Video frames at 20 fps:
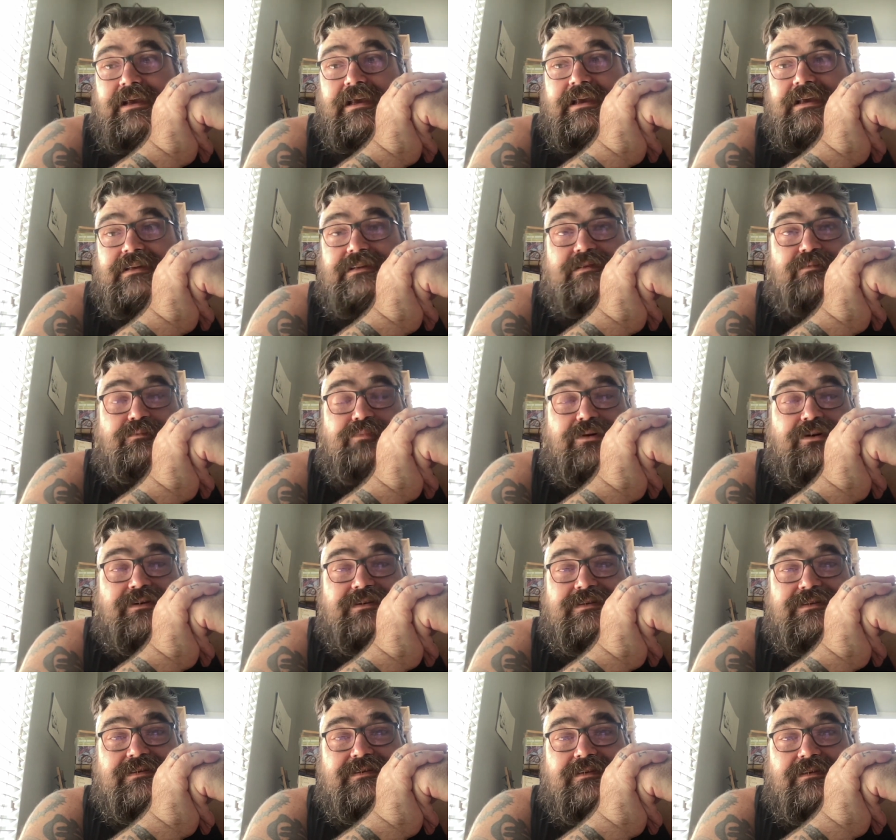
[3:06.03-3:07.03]
is
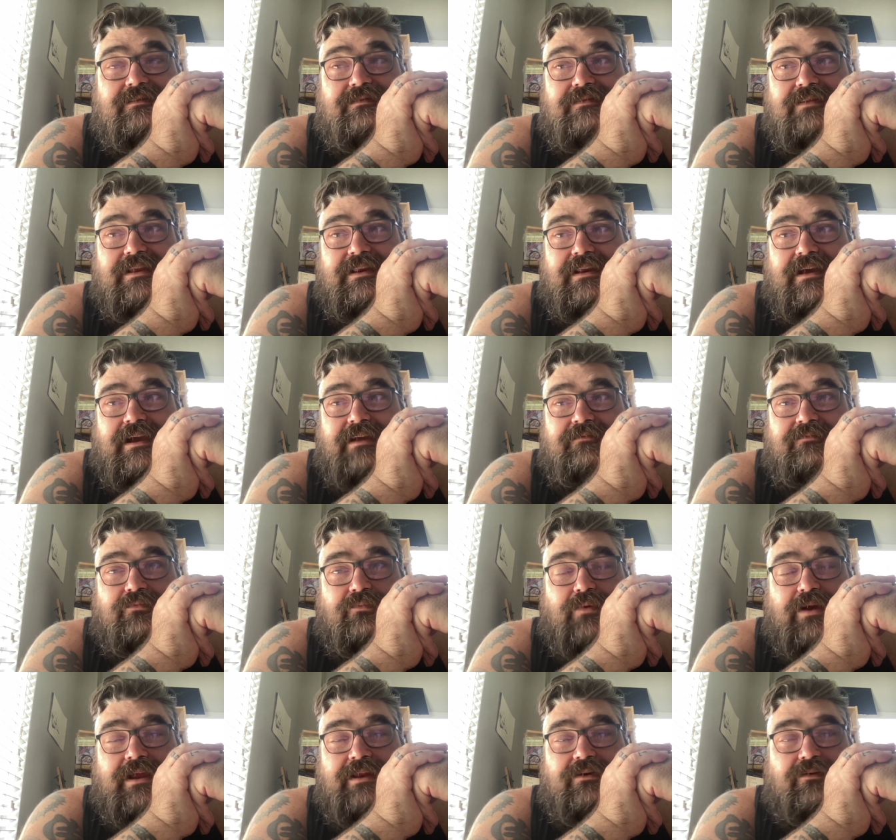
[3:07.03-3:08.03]
books that I've
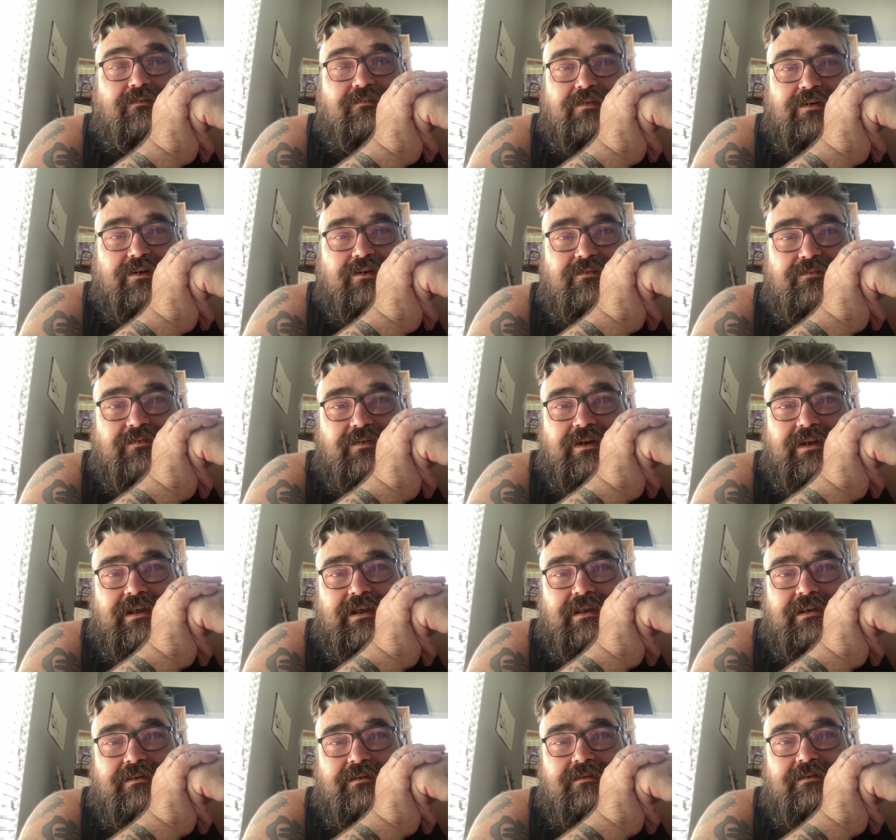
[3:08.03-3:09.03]
read over and over
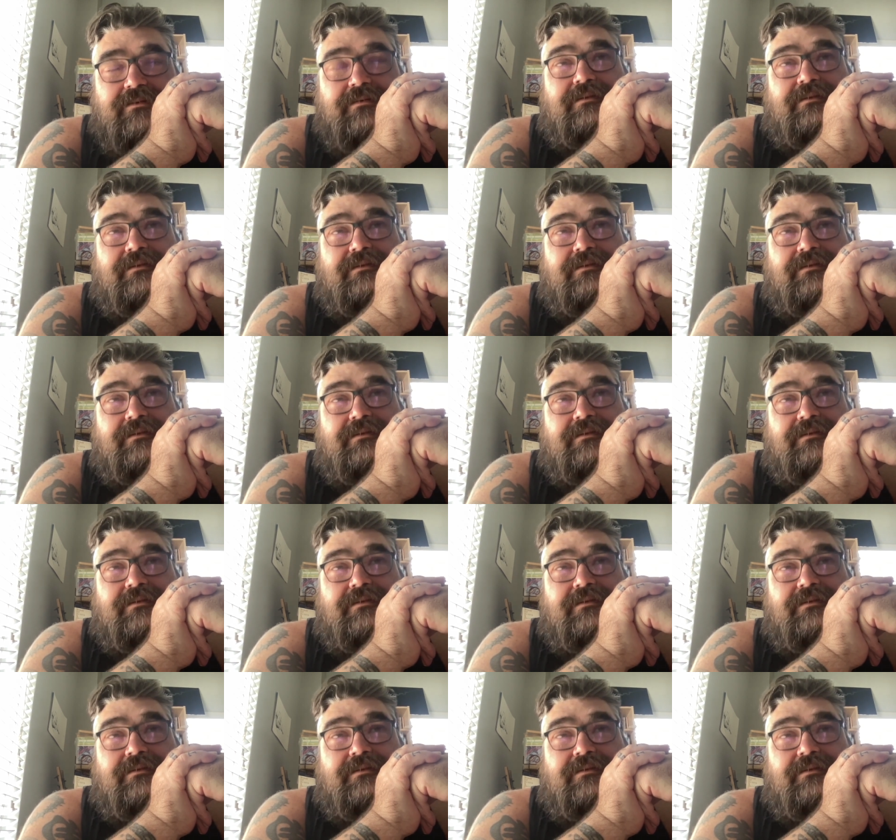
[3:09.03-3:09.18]
again,